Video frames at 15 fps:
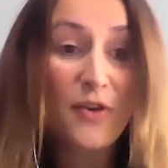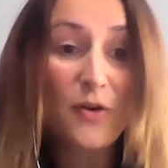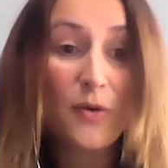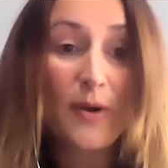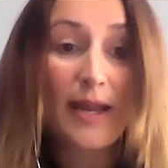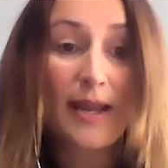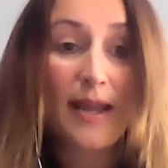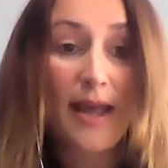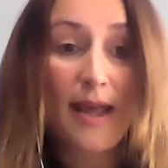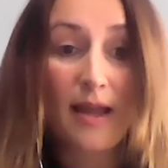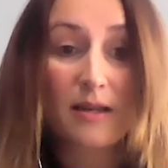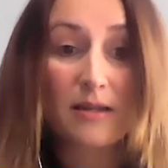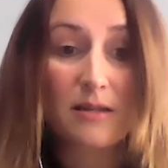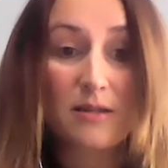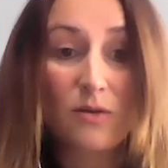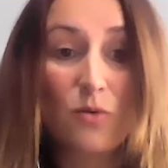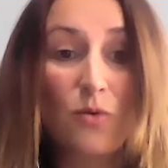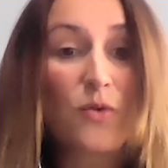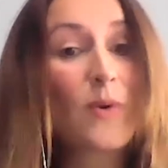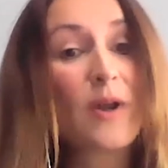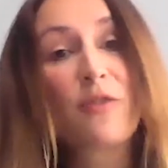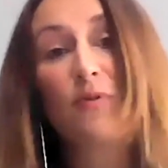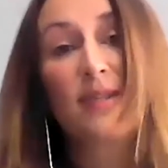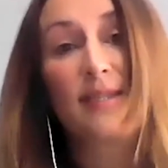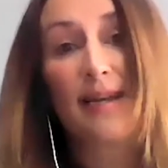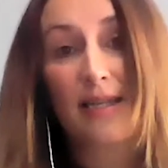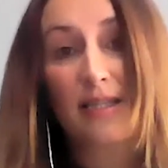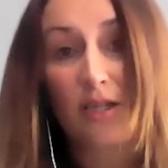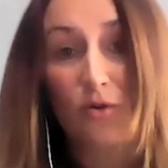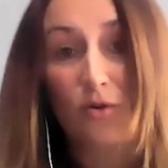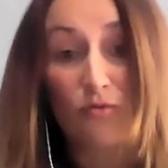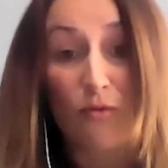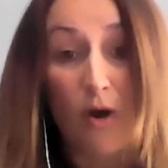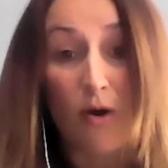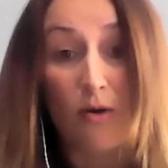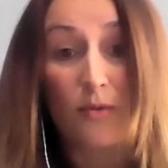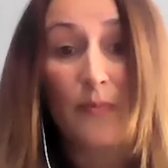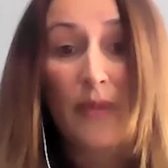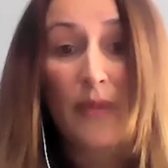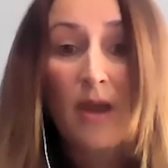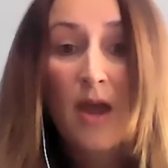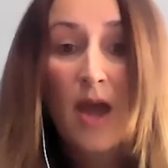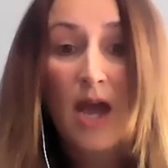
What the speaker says: interviewing, and all the way through to landing your